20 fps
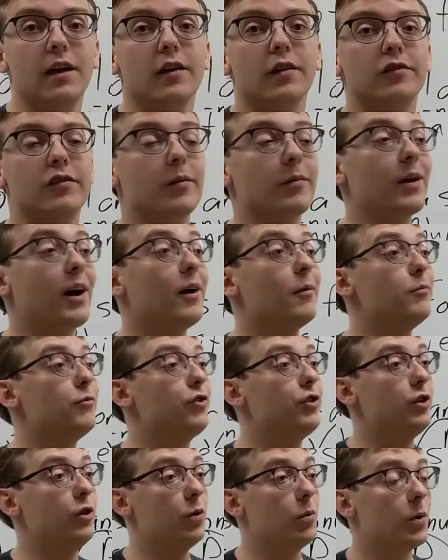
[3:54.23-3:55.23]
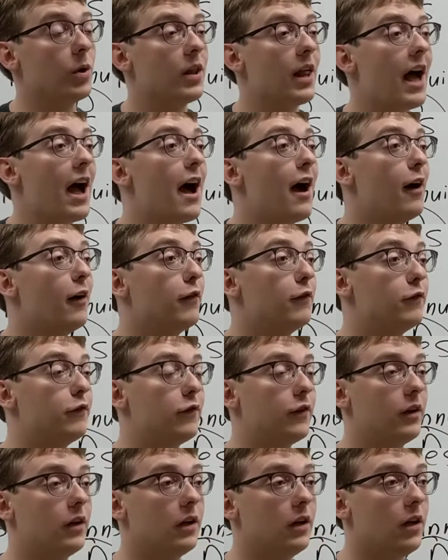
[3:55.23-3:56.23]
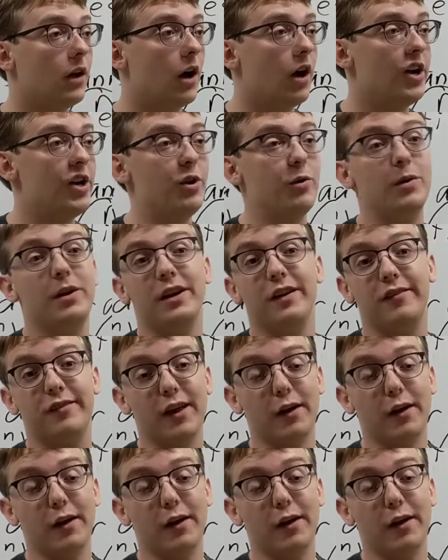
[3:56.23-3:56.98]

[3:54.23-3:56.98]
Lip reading: Sometimes you will have annuities